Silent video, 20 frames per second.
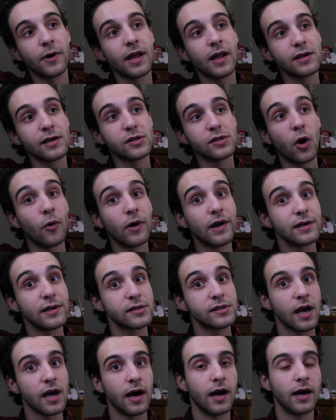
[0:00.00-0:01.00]
But as
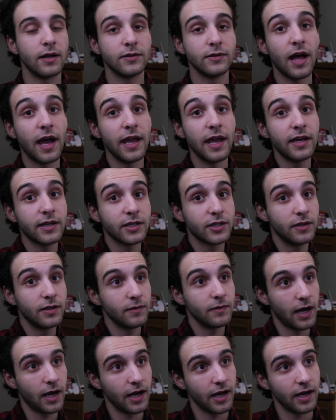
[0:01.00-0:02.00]
always,
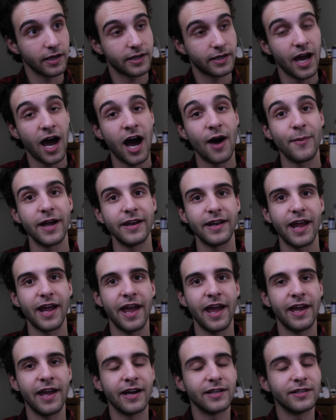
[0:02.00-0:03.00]
comment,
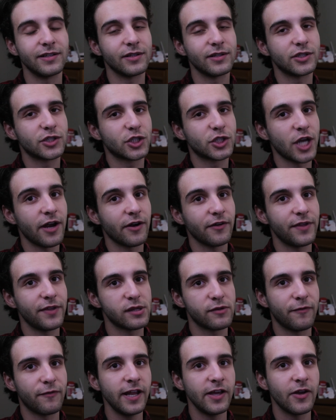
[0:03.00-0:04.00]
and share
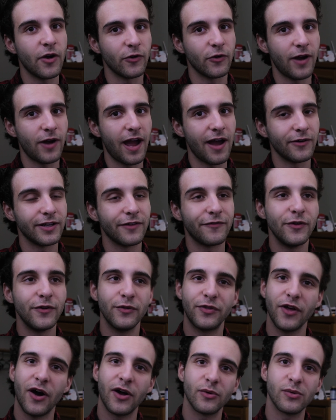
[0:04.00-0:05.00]
this video around if
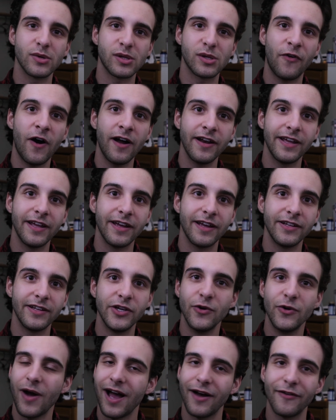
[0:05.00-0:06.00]
you thought it was funny and
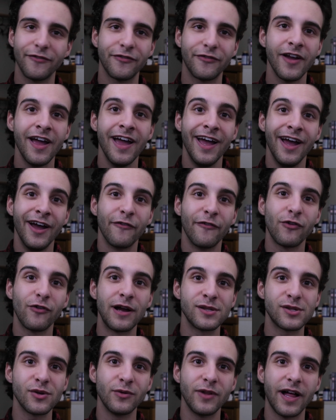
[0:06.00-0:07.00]
you have
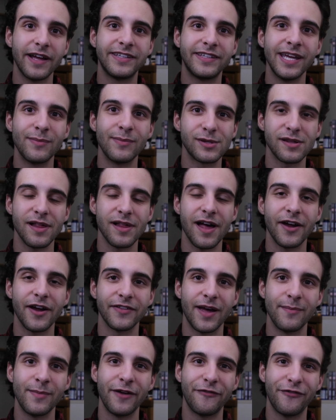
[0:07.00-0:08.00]
friends who like Demon Slayer
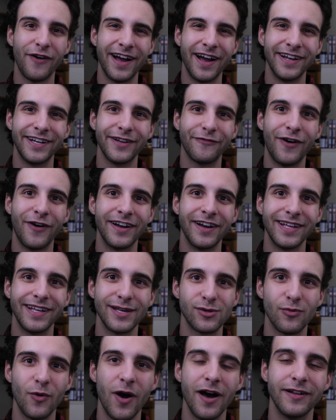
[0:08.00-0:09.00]
that may find it funny
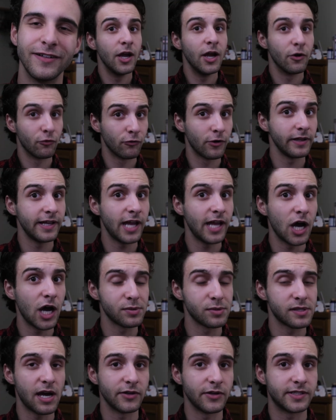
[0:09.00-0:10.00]
as well. It really
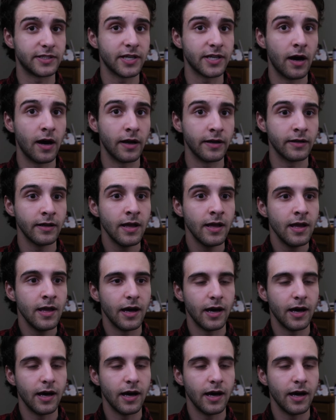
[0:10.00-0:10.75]
helps out a ton.